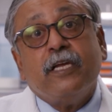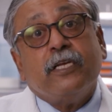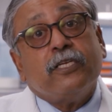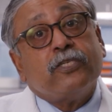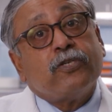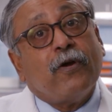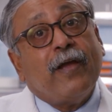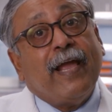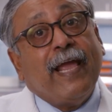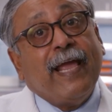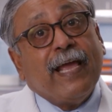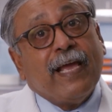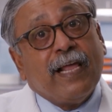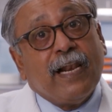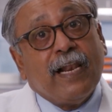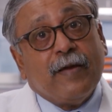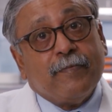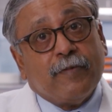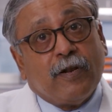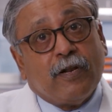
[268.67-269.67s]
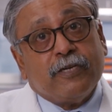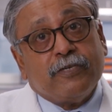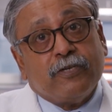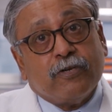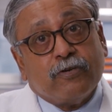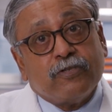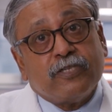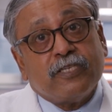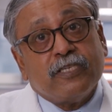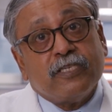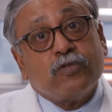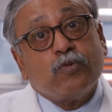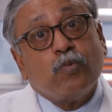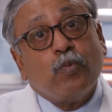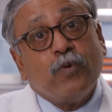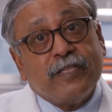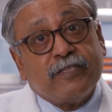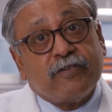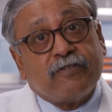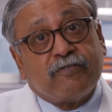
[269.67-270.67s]
So AL amyloidosis
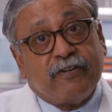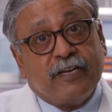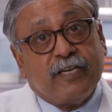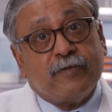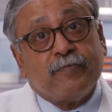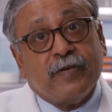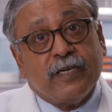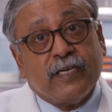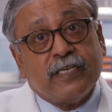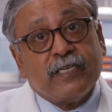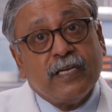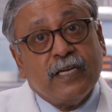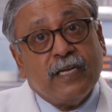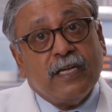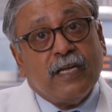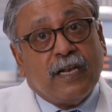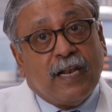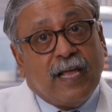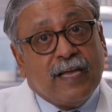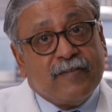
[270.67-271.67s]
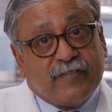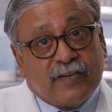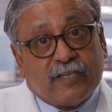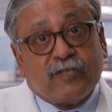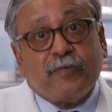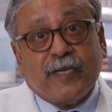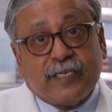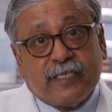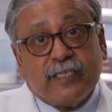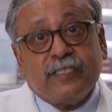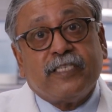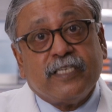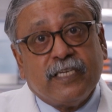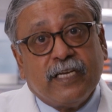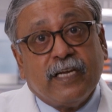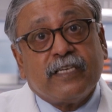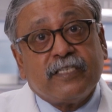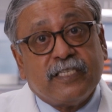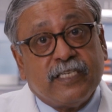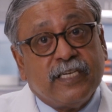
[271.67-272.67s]
with treatment, life expectancy
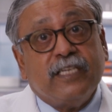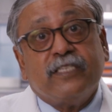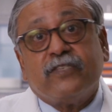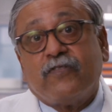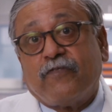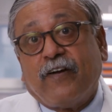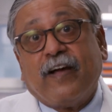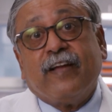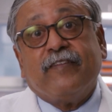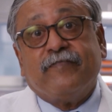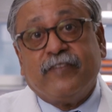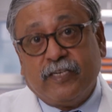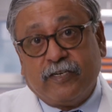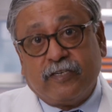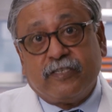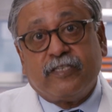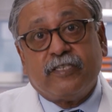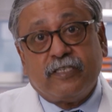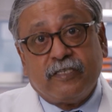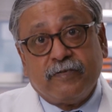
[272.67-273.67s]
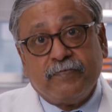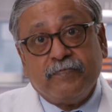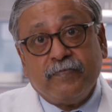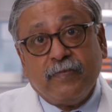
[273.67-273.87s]
exceeds 5 years.